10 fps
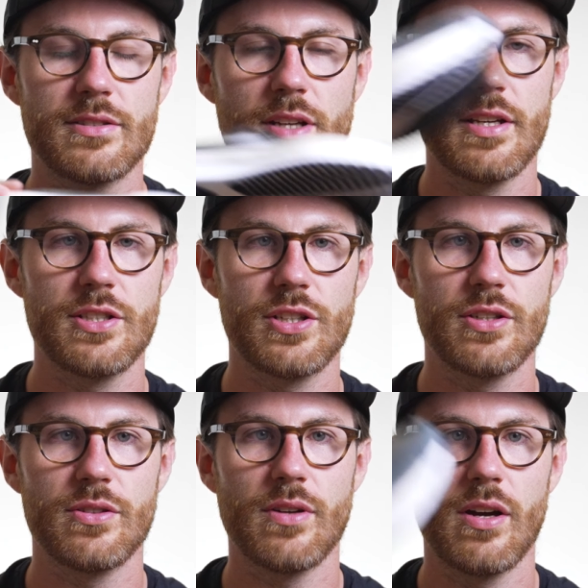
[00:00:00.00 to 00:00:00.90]
So this
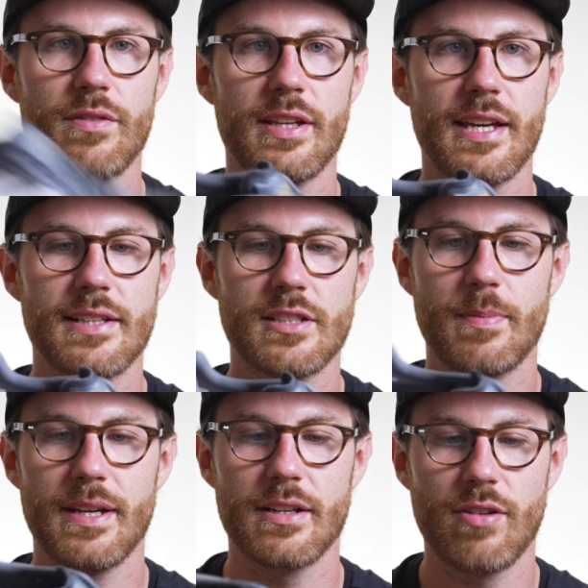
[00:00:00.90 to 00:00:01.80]
shoe over the years has
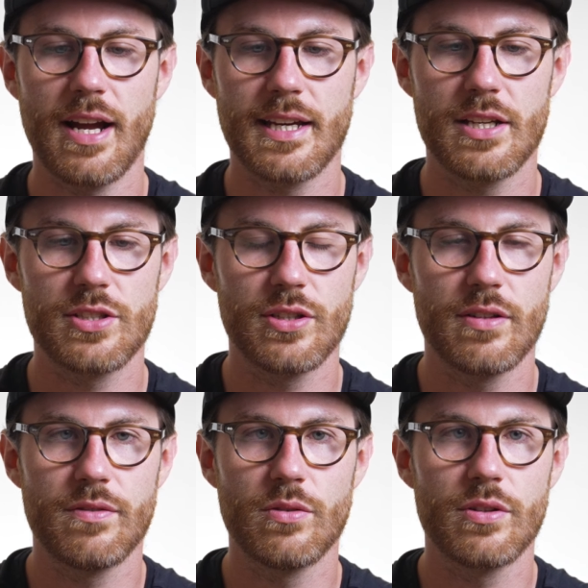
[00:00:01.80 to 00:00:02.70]
been a cracking
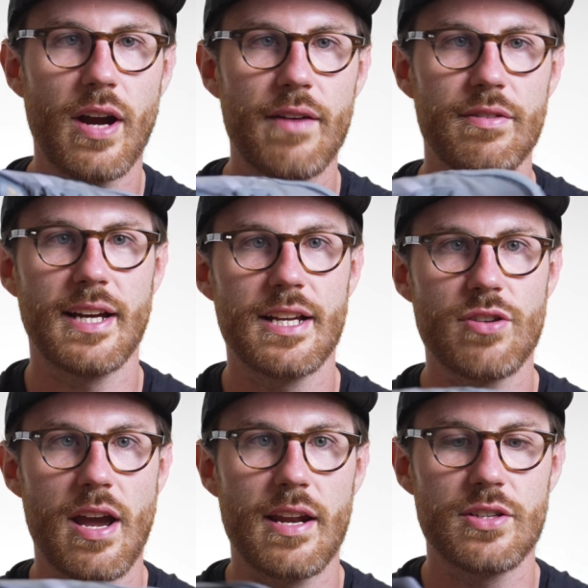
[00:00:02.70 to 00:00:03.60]
shoe for your everyday
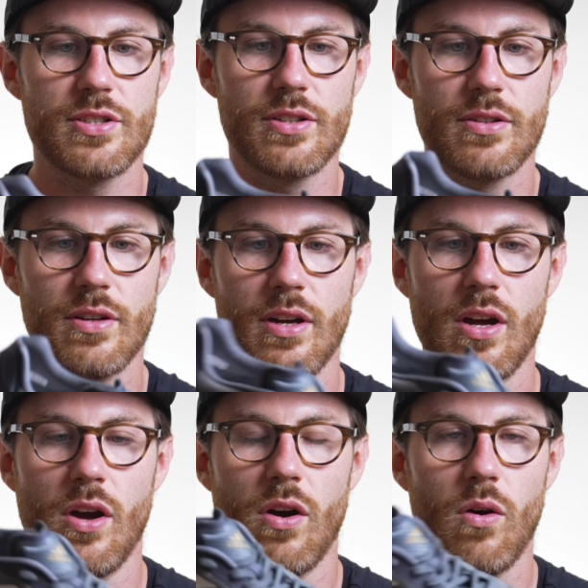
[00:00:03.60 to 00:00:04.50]
training shoe,
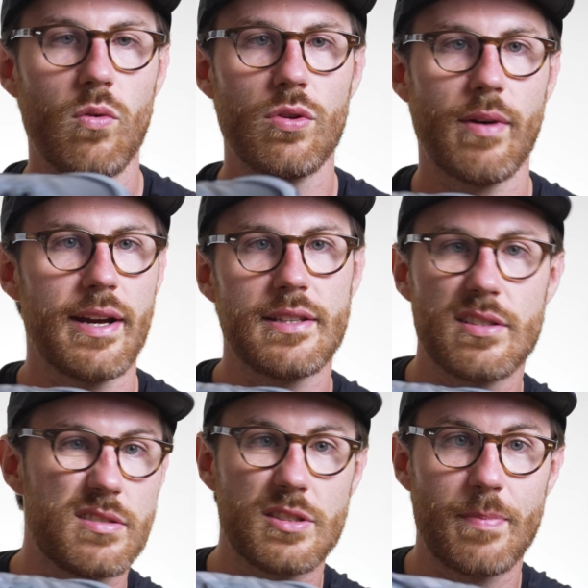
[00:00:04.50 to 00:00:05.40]
all the way
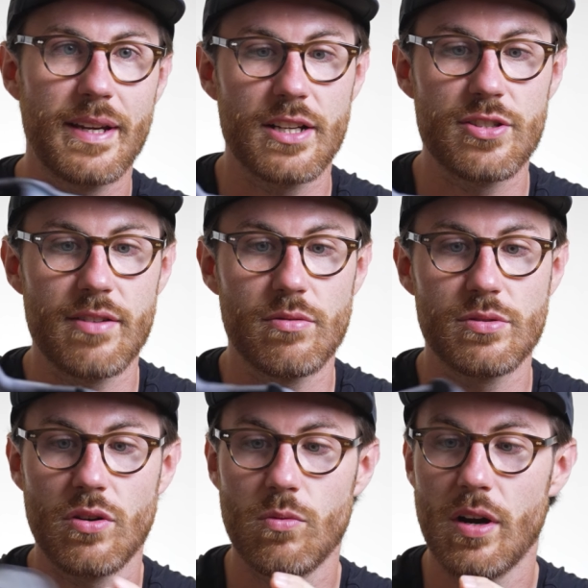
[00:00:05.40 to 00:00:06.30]
to just being a general
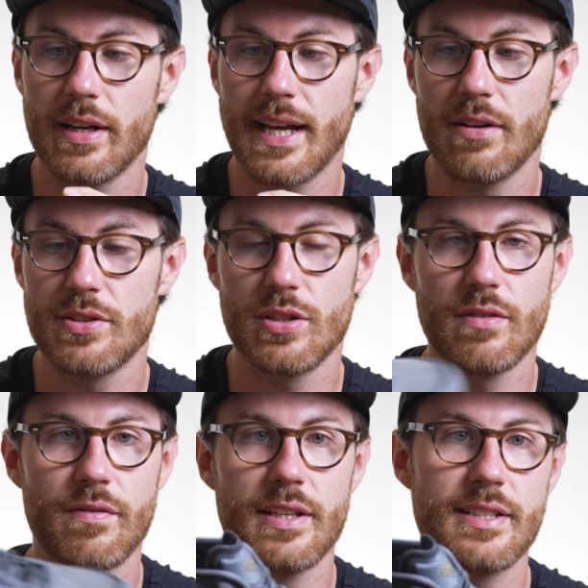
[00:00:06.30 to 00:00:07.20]
sort of workout shoe
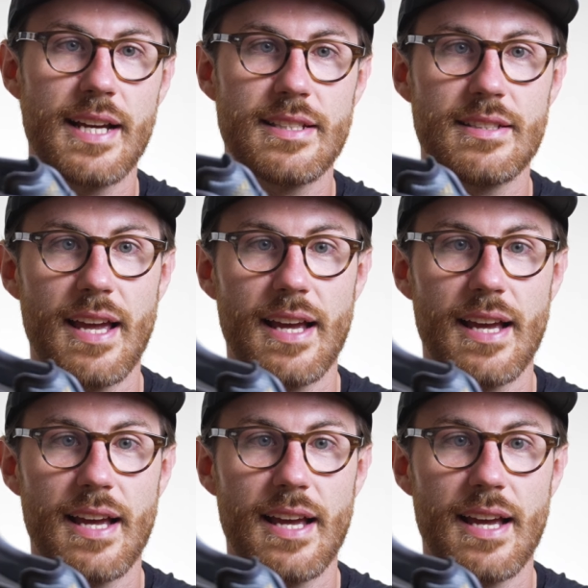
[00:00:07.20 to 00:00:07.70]
for your day-to-day